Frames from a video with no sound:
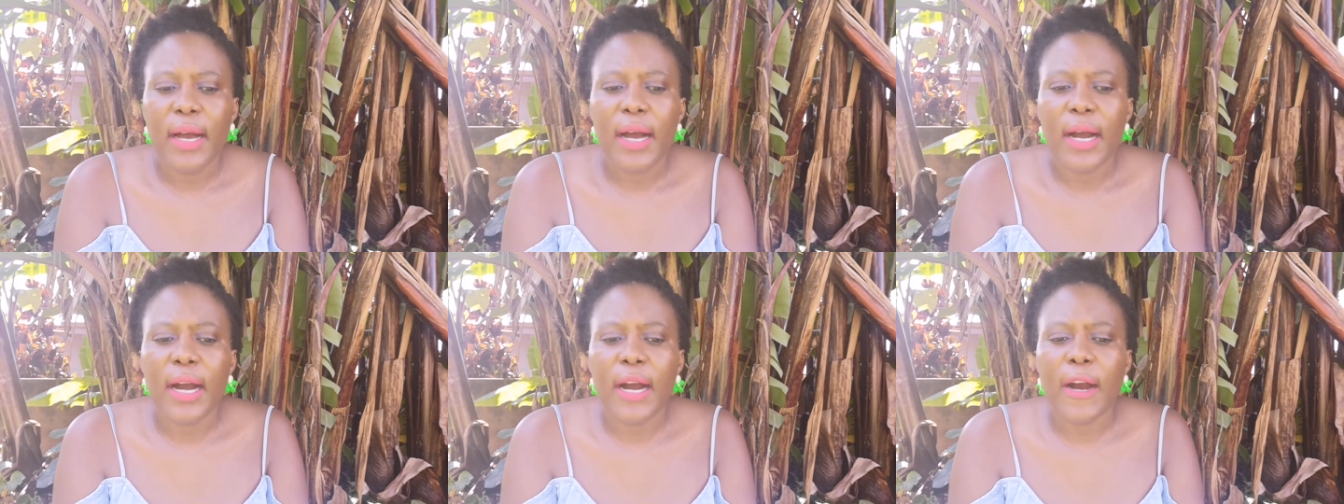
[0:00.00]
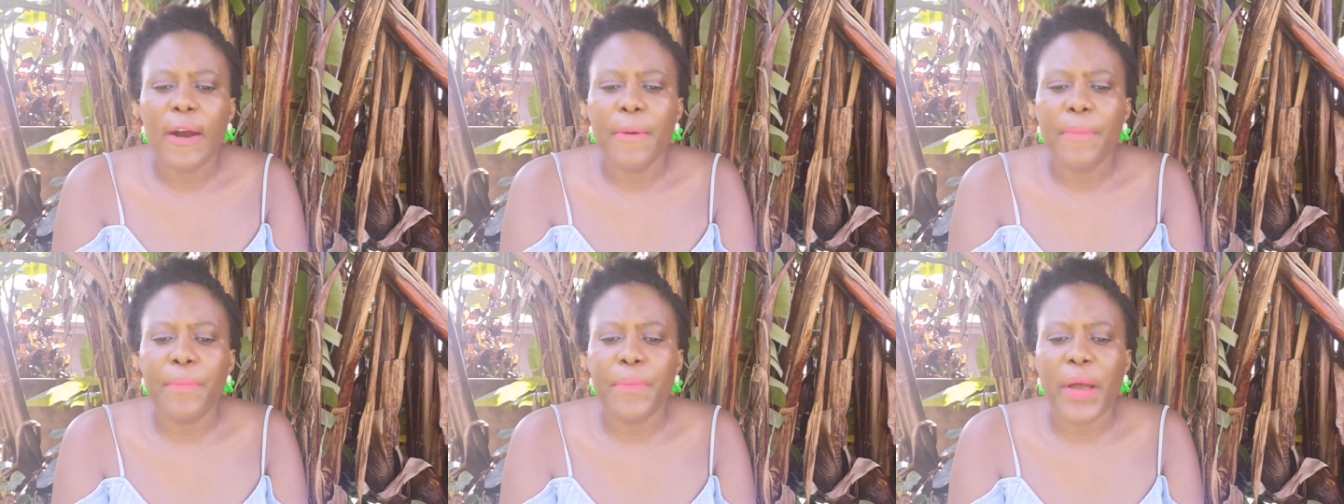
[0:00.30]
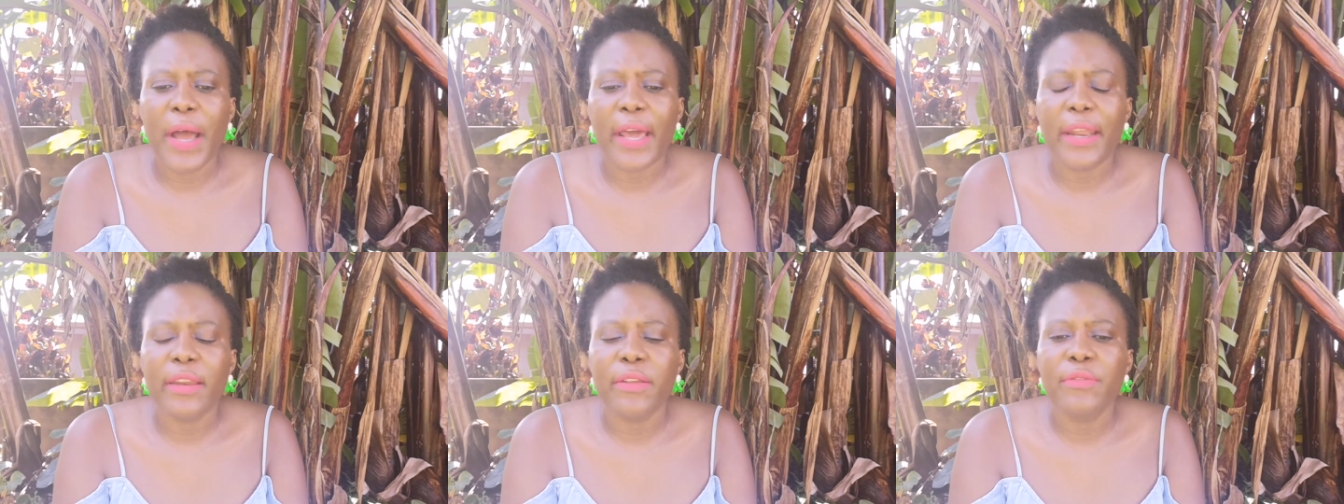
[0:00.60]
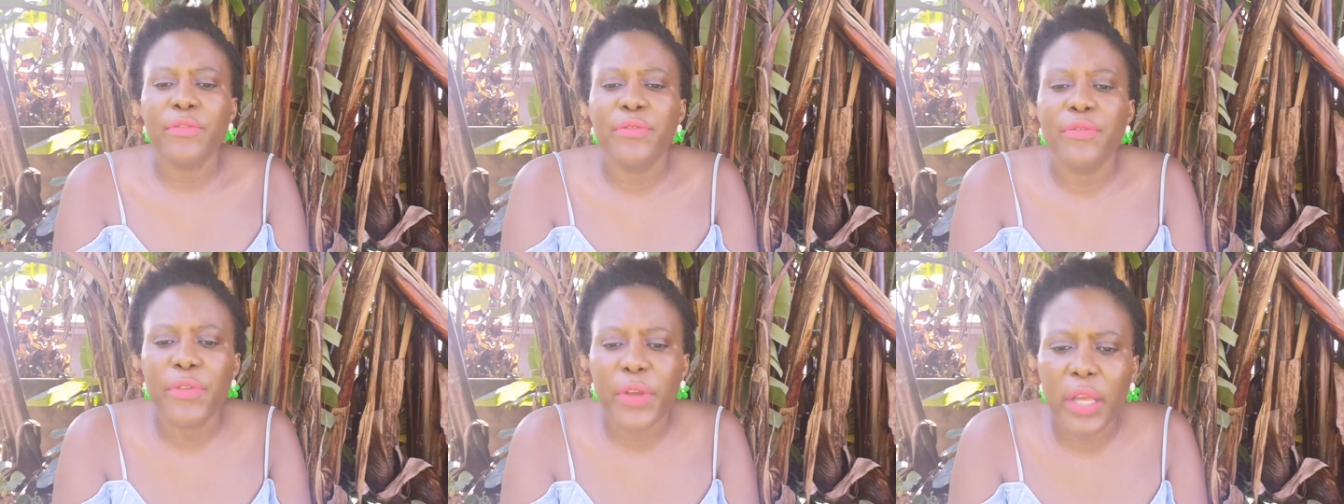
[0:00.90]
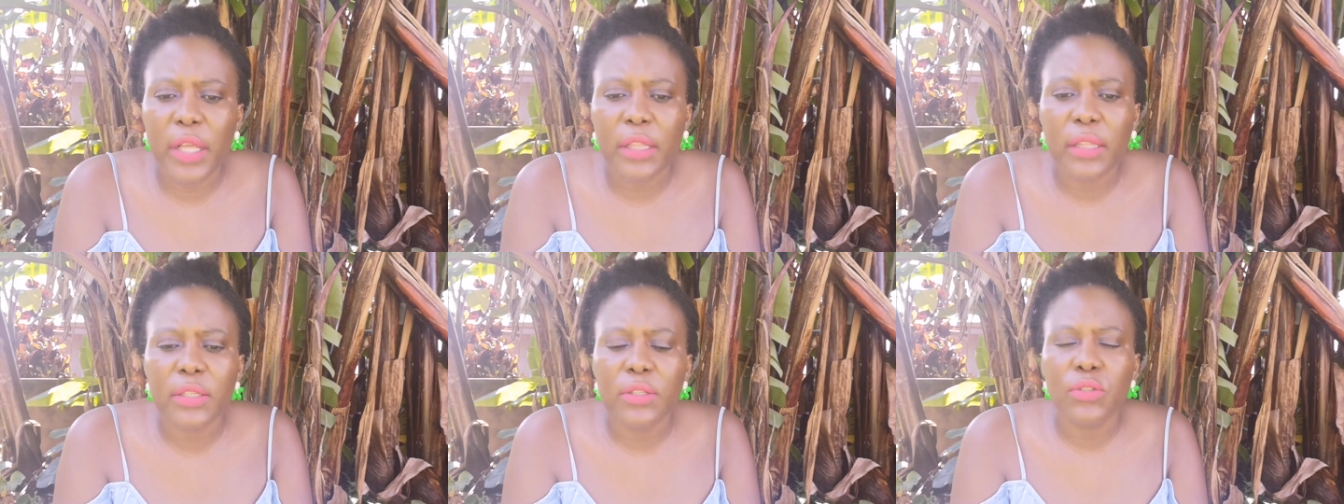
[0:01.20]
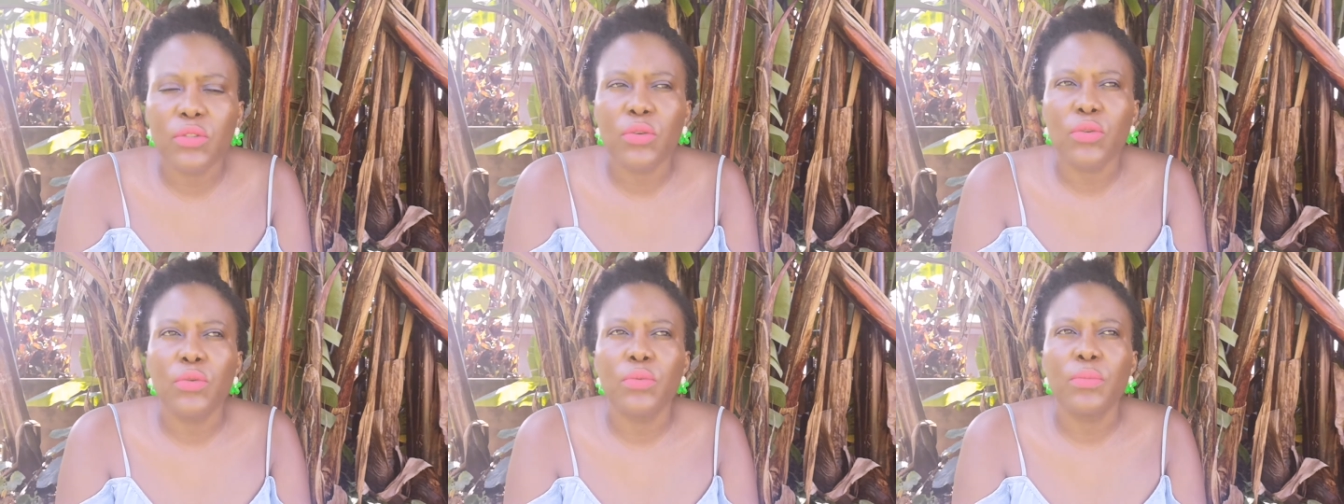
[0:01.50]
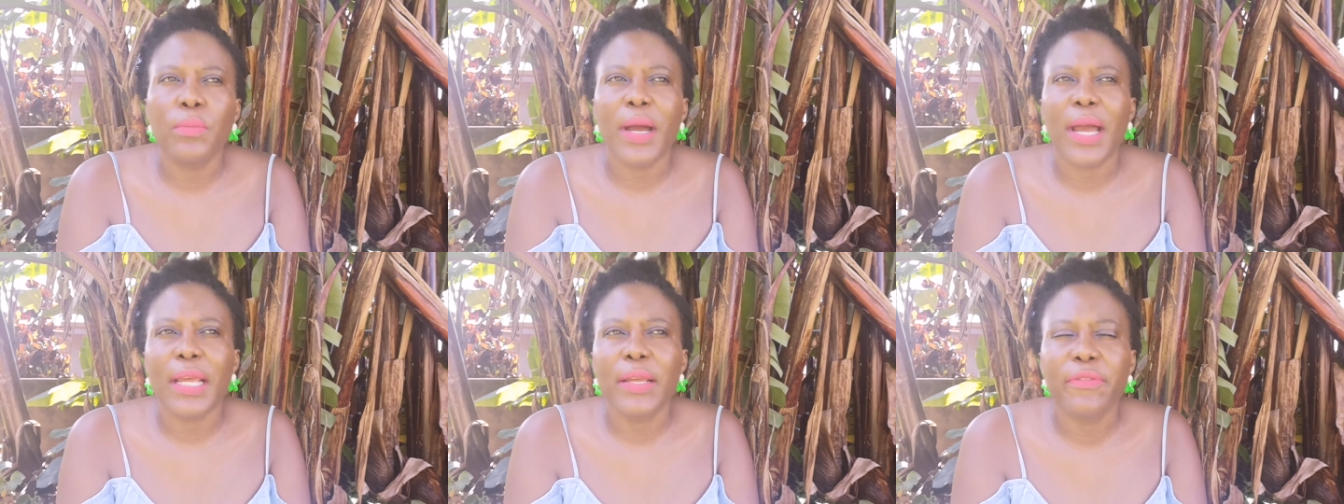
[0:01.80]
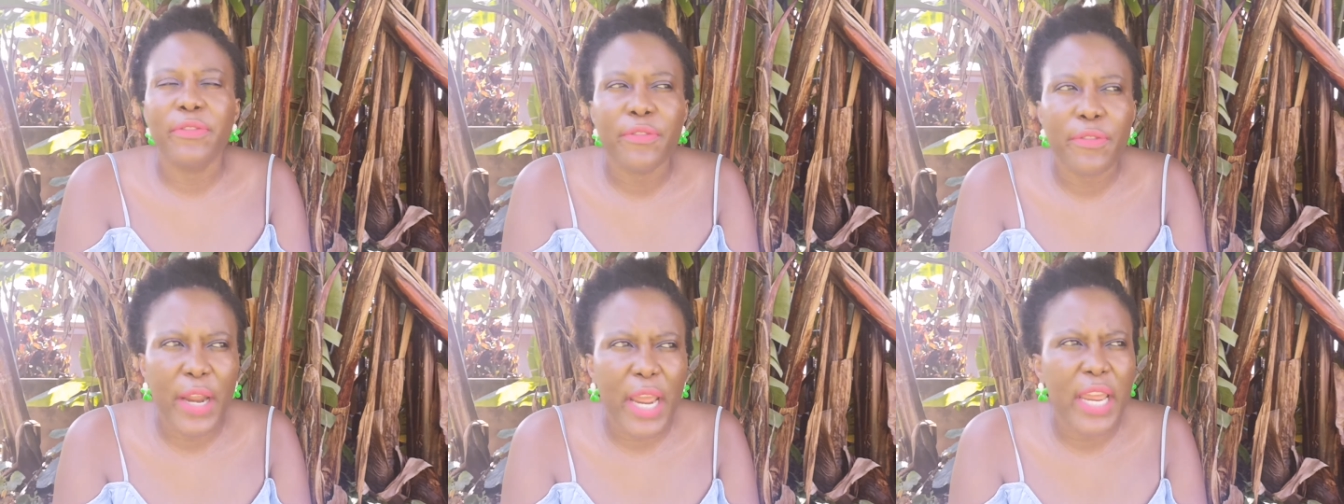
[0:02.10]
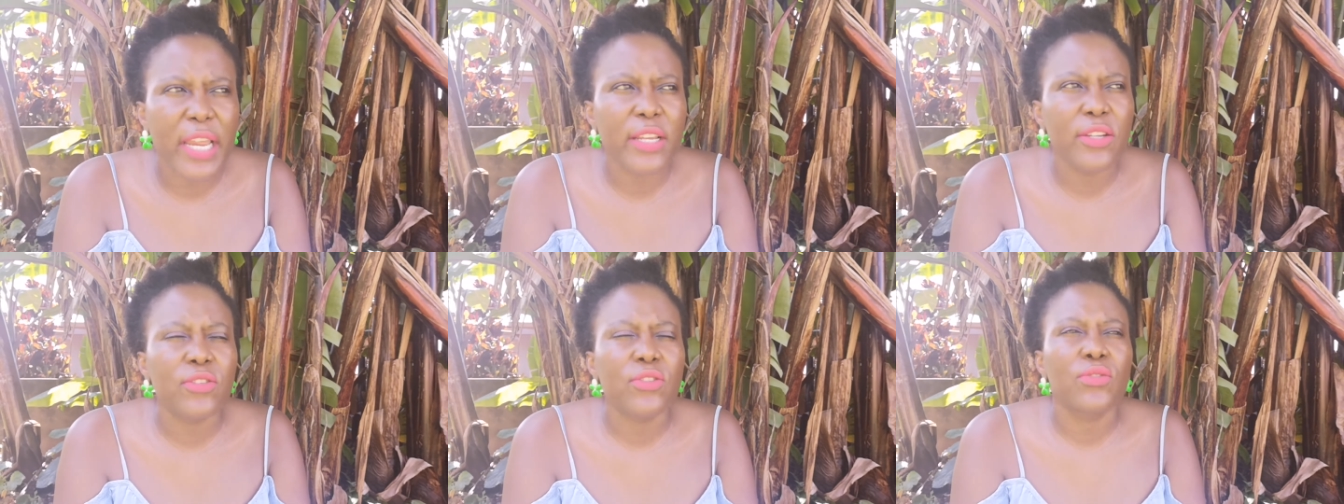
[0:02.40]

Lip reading: I reveal to my friend,